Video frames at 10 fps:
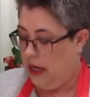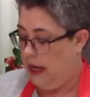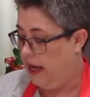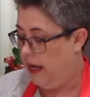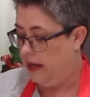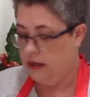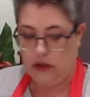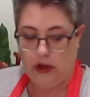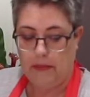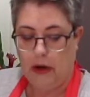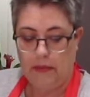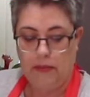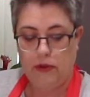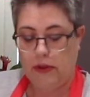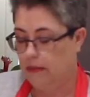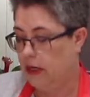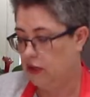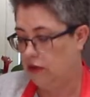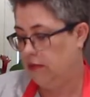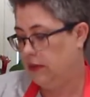And I might put the
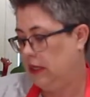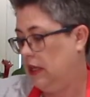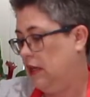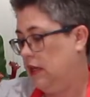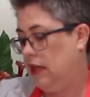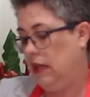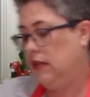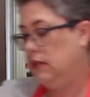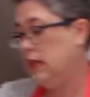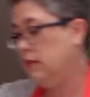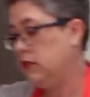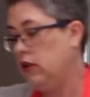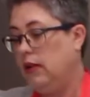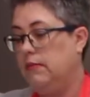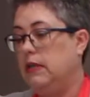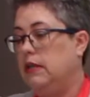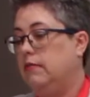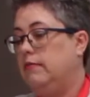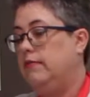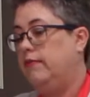mushrooms in at the same time now.